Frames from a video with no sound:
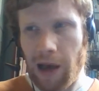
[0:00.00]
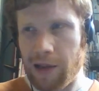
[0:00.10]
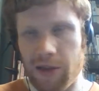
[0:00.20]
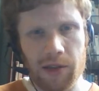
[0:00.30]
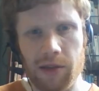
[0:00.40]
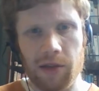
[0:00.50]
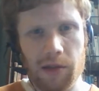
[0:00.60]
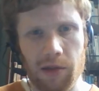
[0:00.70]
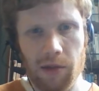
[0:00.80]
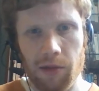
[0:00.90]
and just
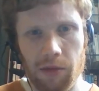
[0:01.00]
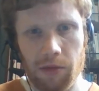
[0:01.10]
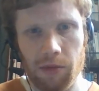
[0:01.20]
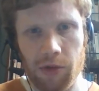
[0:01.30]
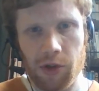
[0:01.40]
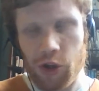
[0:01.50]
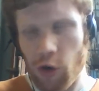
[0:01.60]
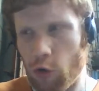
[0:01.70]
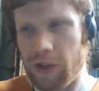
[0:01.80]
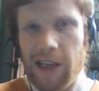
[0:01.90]

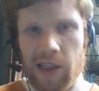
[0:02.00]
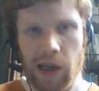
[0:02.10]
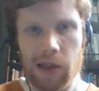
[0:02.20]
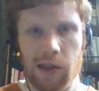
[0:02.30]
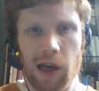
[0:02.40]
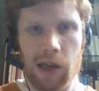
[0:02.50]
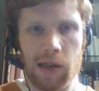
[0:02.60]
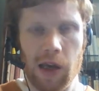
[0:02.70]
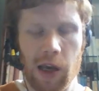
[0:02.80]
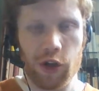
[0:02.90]
so
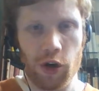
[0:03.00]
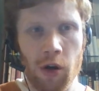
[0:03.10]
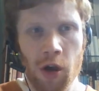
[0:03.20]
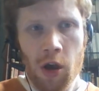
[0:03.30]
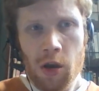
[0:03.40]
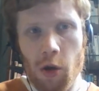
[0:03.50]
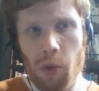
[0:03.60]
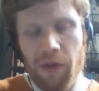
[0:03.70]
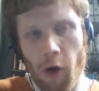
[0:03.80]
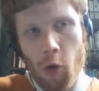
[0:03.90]
desensitized in nature. Now
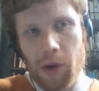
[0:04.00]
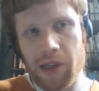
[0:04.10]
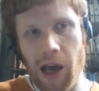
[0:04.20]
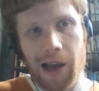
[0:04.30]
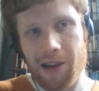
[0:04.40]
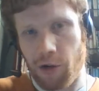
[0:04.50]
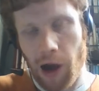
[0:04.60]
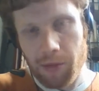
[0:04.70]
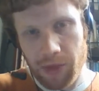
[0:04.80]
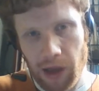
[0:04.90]
we've always had
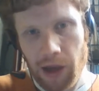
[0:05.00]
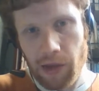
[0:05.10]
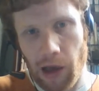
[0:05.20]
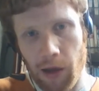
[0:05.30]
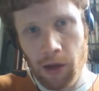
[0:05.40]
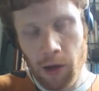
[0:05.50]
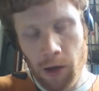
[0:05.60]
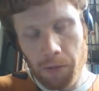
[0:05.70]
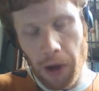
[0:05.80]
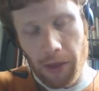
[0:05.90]
crimes like that,
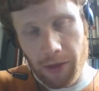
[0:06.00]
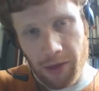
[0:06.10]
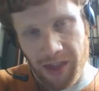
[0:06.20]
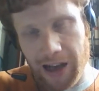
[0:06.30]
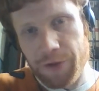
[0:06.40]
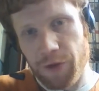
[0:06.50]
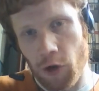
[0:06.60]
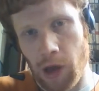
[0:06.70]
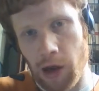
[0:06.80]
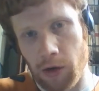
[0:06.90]
but the last
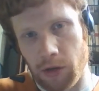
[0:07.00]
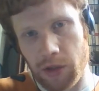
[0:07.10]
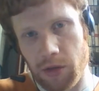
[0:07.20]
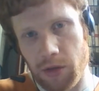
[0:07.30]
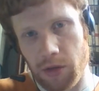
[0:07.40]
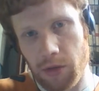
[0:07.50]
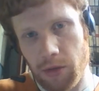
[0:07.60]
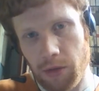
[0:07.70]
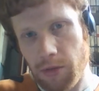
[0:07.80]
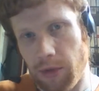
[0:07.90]
few years,
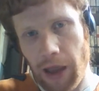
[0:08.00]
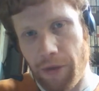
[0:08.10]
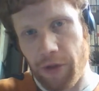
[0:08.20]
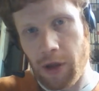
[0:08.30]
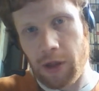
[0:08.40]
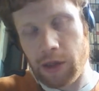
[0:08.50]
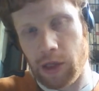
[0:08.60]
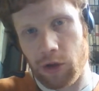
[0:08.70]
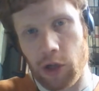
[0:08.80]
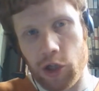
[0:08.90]
definitely the
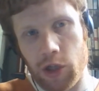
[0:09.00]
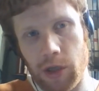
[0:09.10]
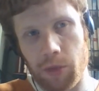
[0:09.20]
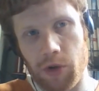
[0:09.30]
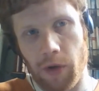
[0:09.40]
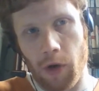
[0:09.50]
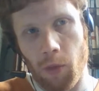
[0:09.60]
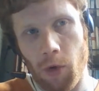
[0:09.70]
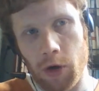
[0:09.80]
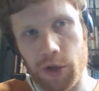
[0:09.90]
situation seems to have
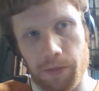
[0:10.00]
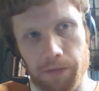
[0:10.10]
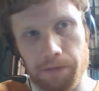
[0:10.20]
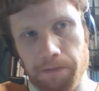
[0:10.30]
got worse.